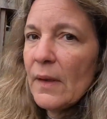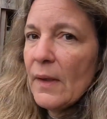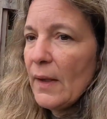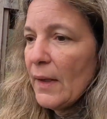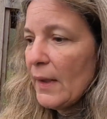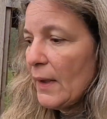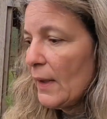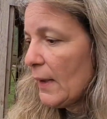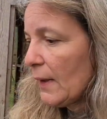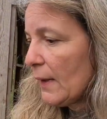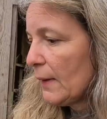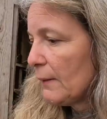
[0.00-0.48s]

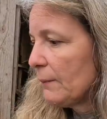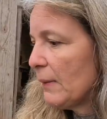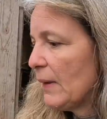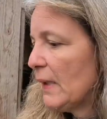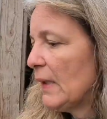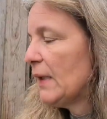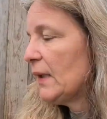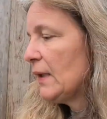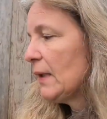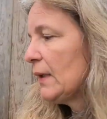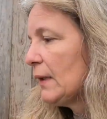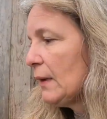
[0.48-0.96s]
Um,
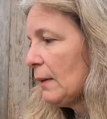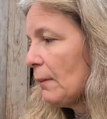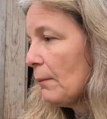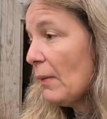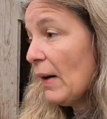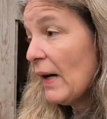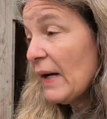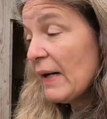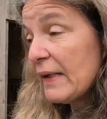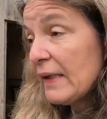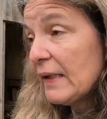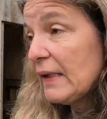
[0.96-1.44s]

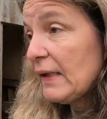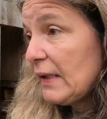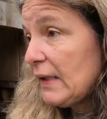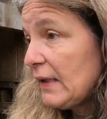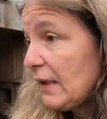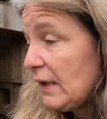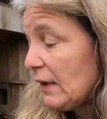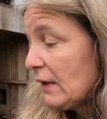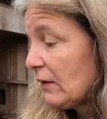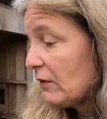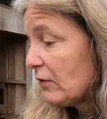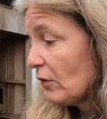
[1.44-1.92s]

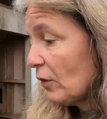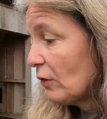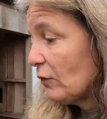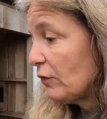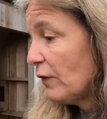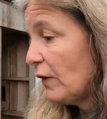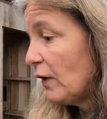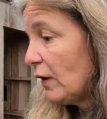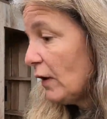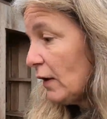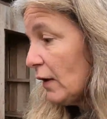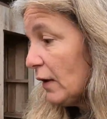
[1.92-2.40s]
Mikey so
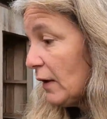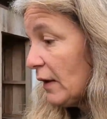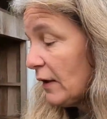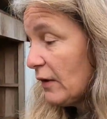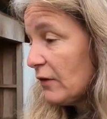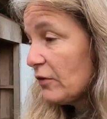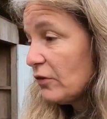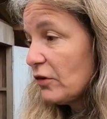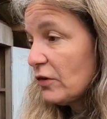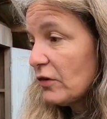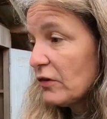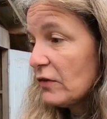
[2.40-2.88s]
far
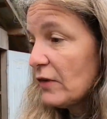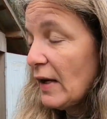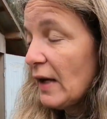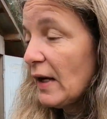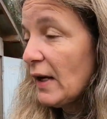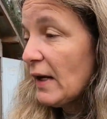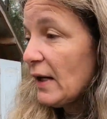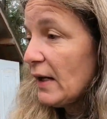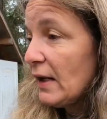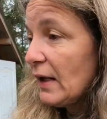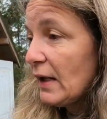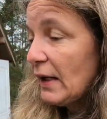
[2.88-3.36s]
has just
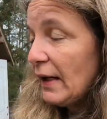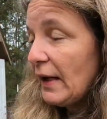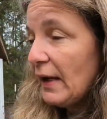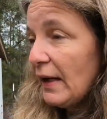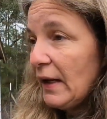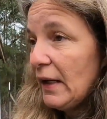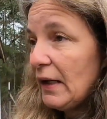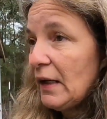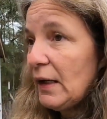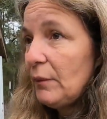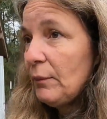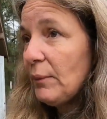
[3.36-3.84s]
had
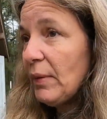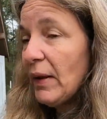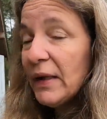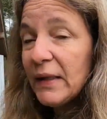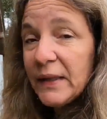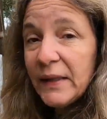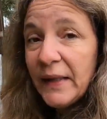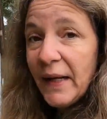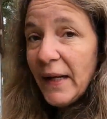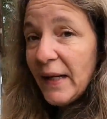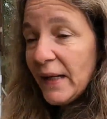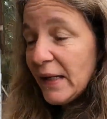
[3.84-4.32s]
a
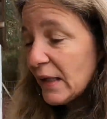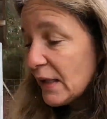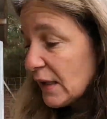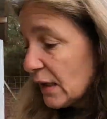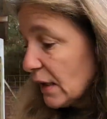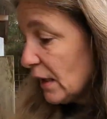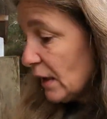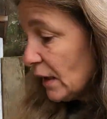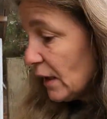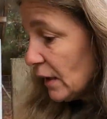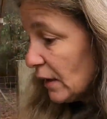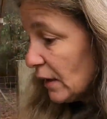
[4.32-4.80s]
bellyache